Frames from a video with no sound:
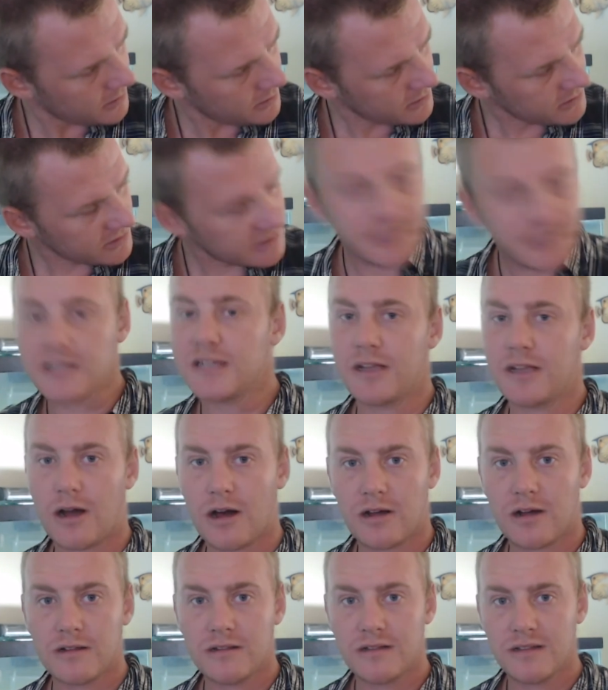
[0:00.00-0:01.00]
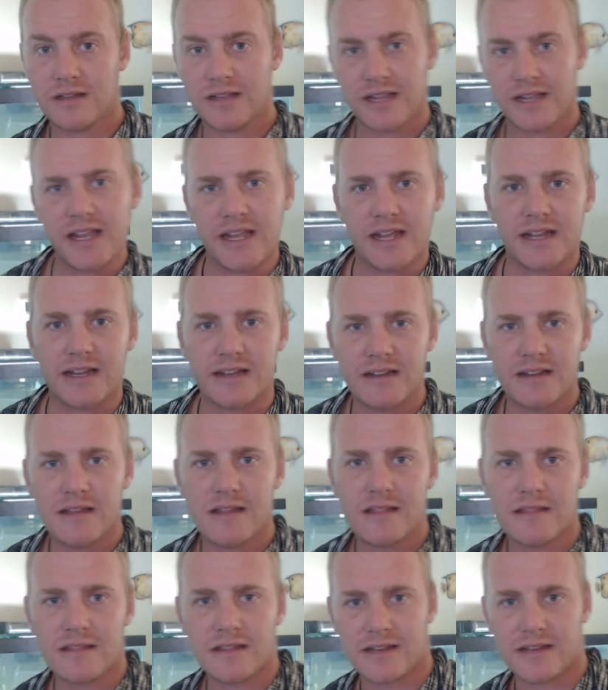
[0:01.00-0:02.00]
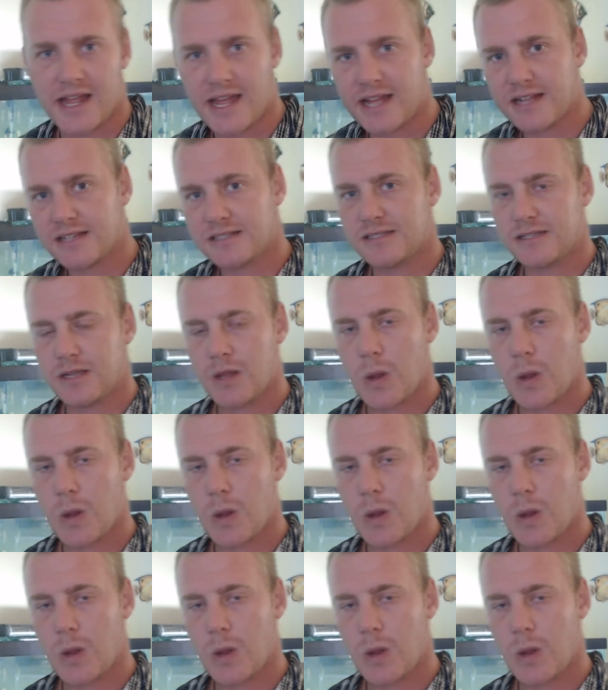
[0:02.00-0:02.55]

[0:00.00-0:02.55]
See y'all in the next